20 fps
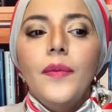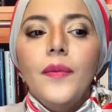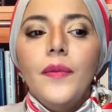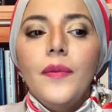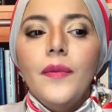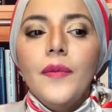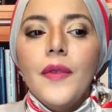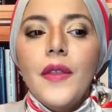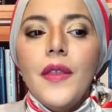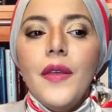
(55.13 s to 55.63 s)

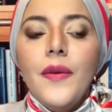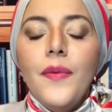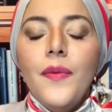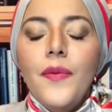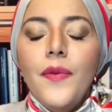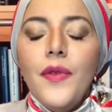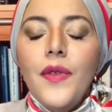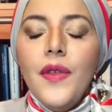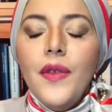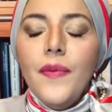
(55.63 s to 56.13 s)

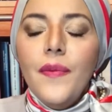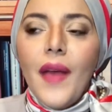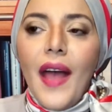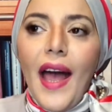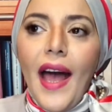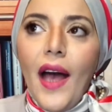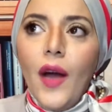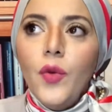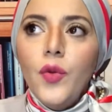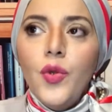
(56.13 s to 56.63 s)

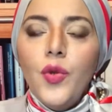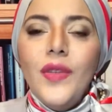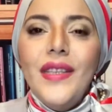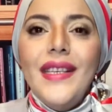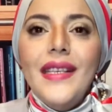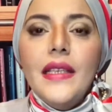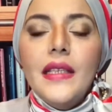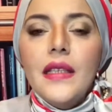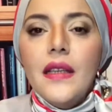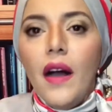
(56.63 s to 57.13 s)
to
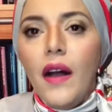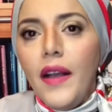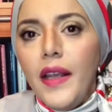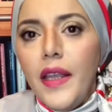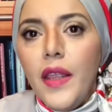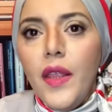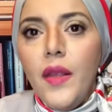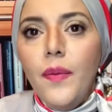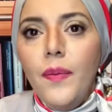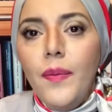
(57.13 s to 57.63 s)

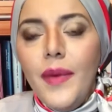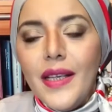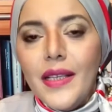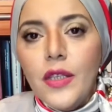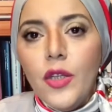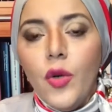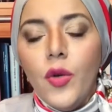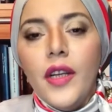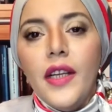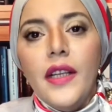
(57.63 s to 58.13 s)
design the best
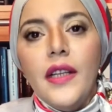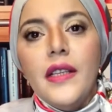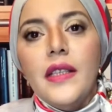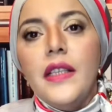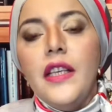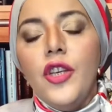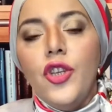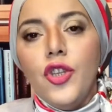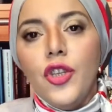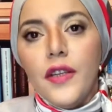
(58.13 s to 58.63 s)

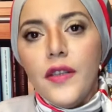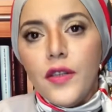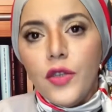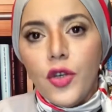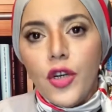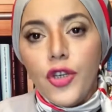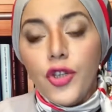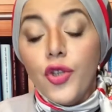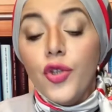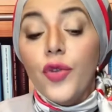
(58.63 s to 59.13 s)
organizational
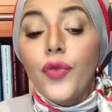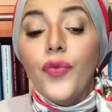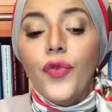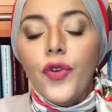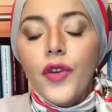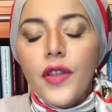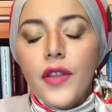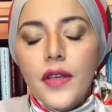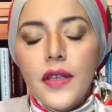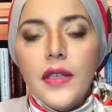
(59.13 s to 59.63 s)
structure
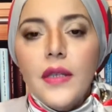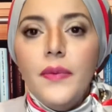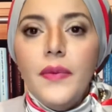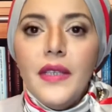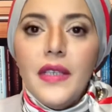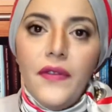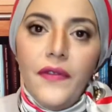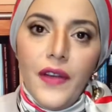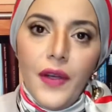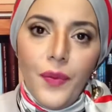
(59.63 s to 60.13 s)
for this
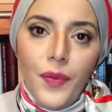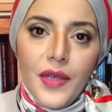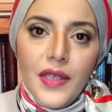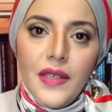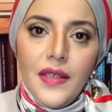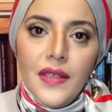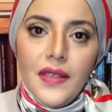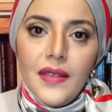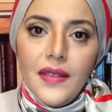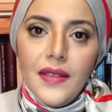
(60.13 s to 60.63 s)
specific
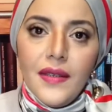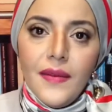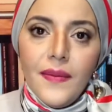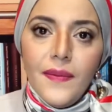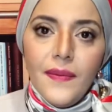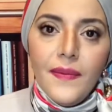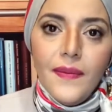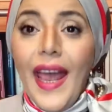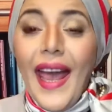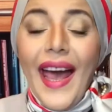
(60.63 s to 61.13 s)
business.
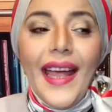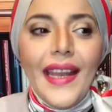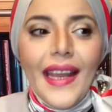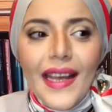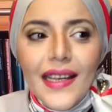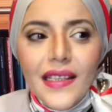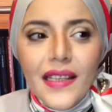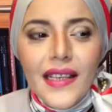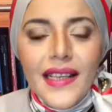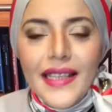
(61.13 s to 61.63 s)
And
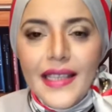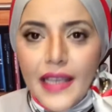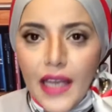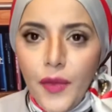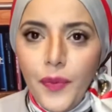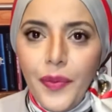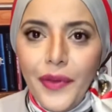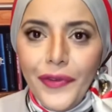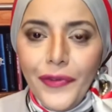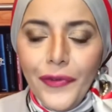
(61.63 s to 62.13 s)
as I
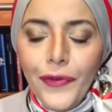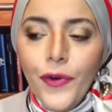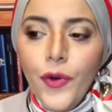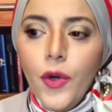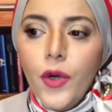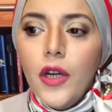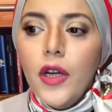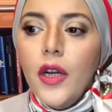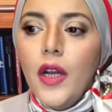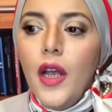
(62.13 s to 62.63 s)
said
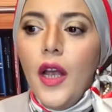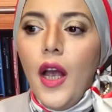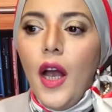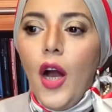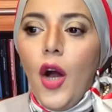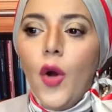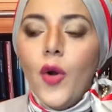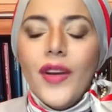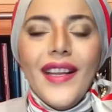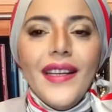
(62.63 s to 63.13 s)
before,
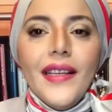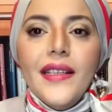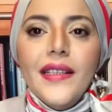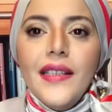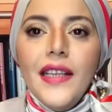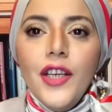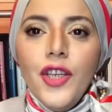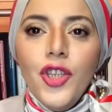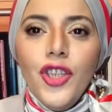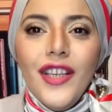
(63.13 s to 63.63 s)

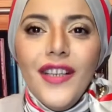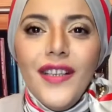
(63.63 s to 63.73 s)
organizational